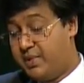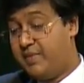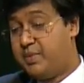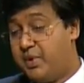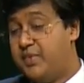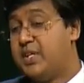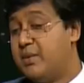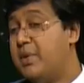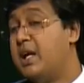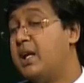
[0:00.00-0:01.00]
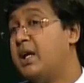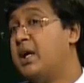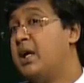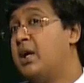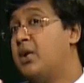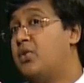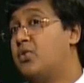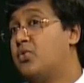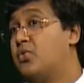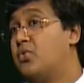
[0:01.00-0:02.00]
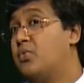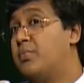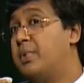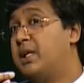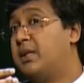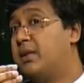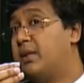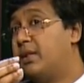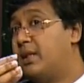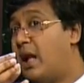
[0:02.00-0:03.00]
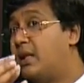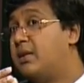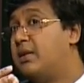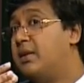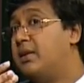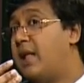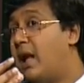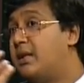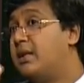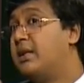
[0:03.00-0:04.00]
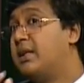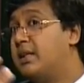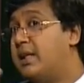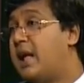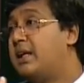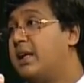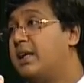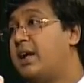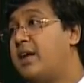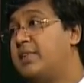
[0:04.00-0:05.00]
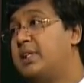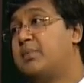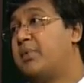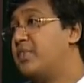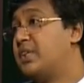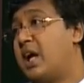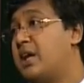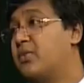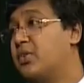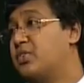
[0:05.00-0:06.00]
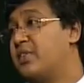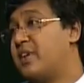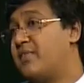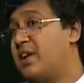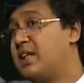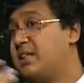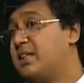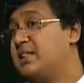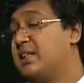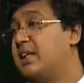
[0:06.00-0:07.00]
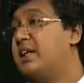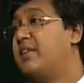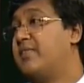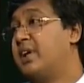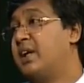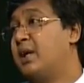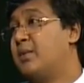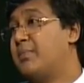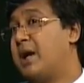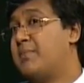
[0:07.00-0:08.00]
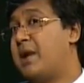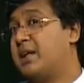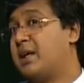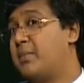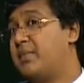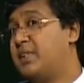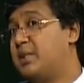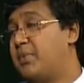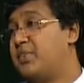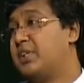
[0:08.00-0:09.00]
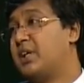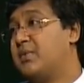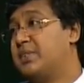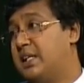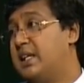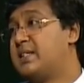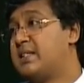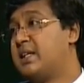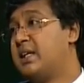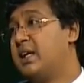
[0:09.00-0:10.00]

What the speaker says: was provision made to bring that area within the Provincial High Court. So if someone is aggrieved by a matter coming within the Provincial Council list,